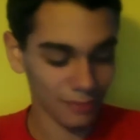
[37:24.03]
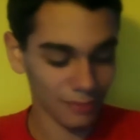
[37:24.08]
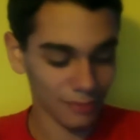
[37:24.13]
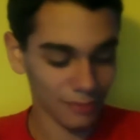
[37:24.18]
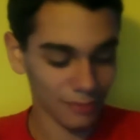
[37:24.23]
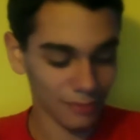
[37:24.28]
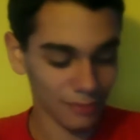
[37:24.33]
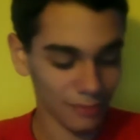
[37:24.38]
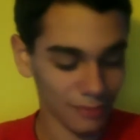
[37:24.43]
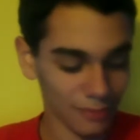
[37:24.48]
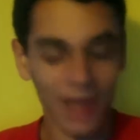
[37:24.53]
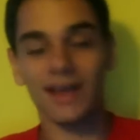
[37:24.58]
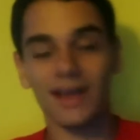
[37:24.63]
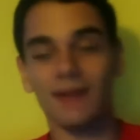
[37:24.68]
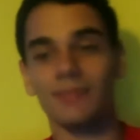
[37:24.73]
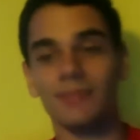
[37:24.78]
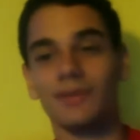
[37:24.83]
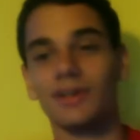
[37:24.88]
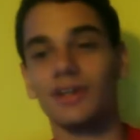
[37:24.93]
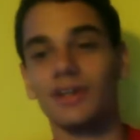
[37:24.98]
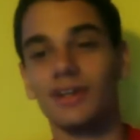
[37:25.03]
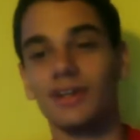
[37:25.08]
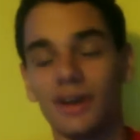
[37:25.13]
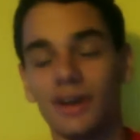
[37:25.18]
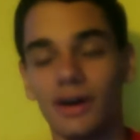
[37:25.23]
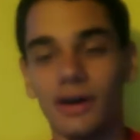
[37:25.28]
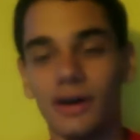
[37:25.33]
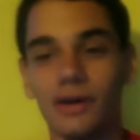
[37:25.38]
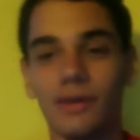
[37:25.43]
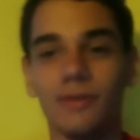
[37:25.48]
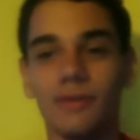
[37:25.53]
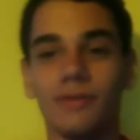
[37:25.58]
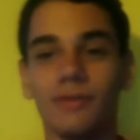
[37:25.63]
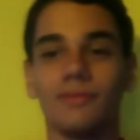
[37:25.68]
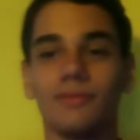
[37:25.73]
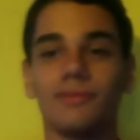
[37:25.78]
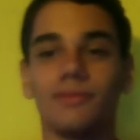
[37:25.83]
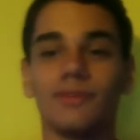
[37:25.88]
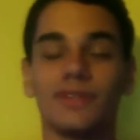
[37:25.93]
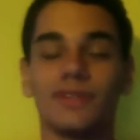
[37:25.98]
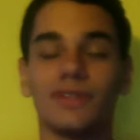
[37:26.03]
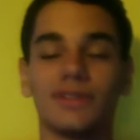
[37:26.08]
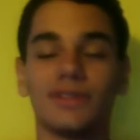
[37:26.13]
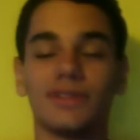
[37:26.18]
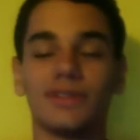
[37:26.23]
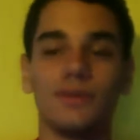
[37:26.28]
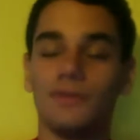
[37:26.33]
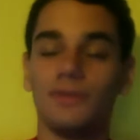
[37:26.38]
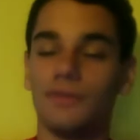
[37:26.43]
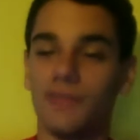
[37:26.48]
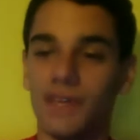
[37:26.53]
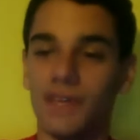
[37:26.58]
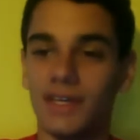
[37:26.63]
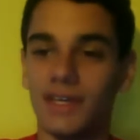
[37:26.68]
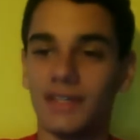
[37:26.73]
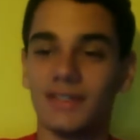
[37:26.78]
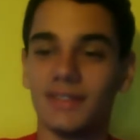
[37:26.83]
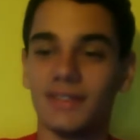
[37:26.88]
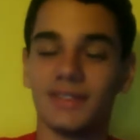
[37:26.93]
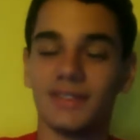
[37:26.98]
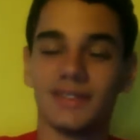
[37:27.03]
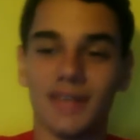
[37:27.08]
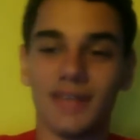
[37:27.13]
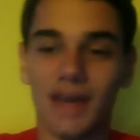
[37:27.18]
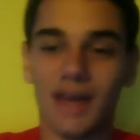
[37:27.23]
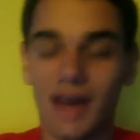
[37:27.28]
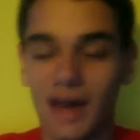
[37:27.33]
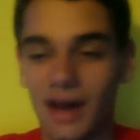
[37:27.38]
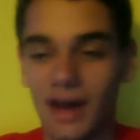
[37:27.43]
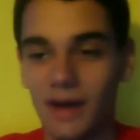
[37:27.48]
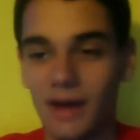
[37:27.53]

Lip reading: West, I'm going to go with 2 things.